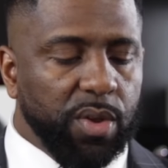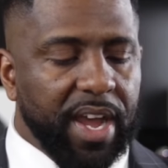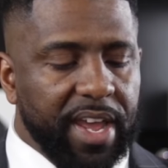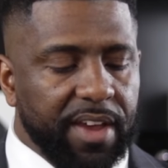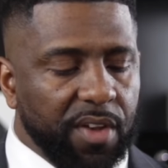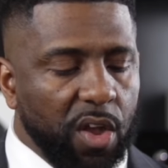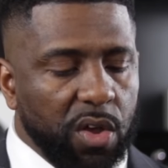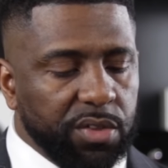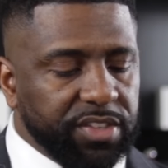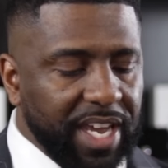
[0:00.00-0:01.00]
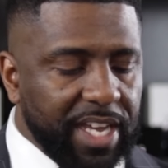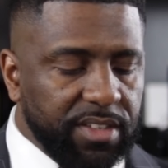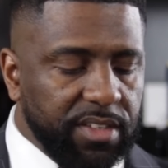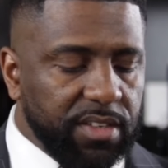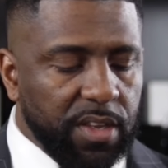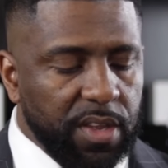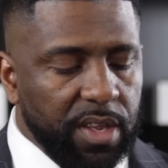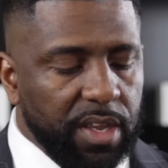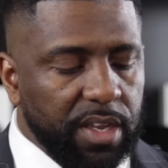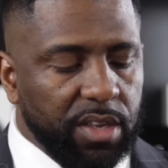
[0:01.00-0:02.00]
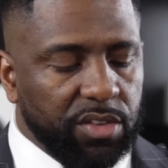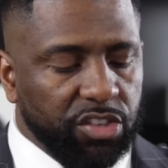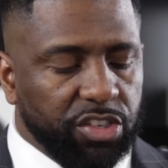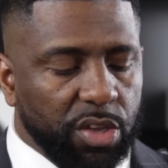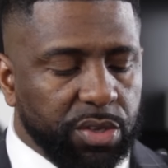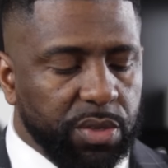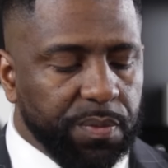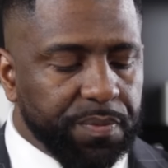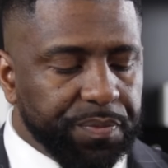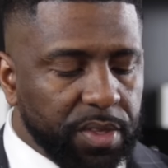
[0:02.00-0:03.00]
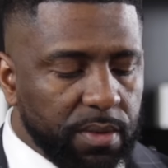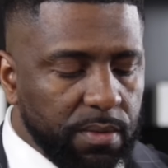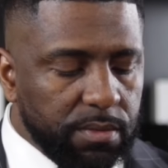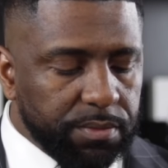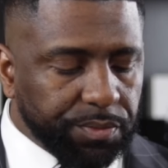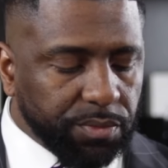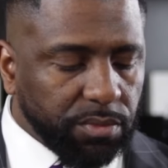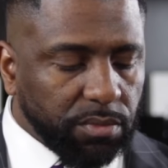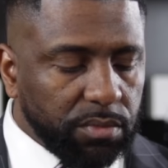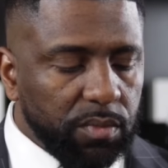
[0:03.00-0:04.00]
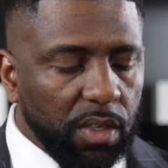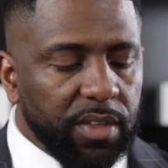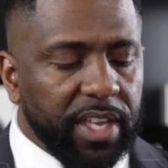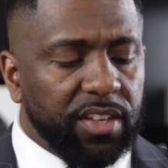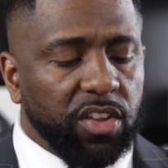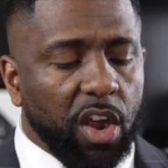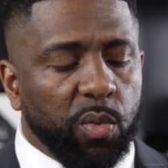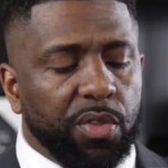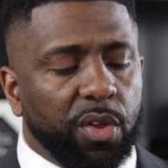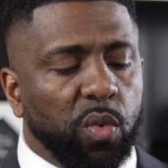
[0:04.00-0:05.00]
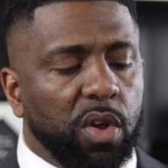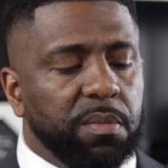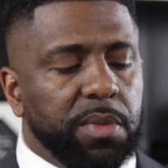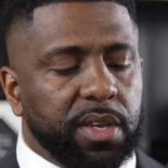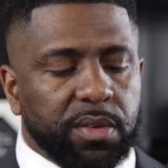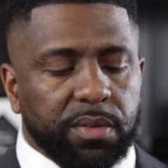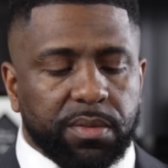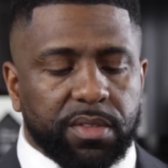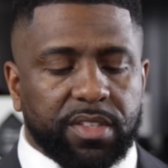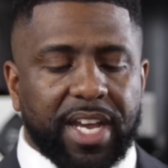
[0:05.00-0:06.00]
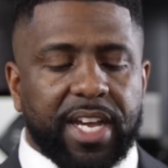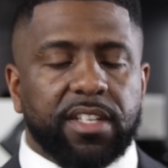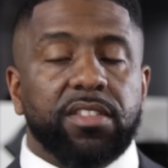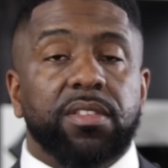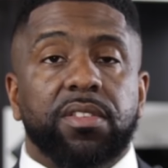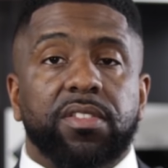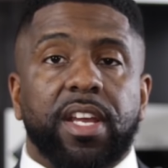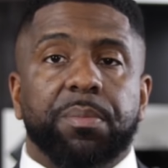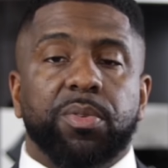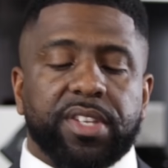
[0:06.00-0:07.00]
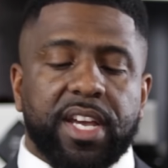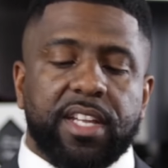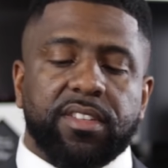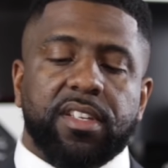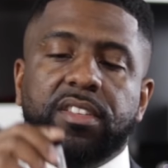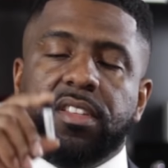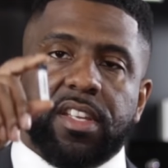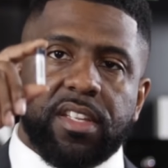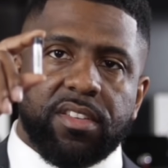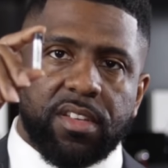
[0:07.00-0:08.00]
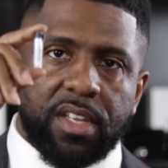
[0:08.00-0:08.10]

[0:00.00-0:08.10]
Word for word: I have all sizes here to show you. They start with a 1 mil size, sample size, and it's this.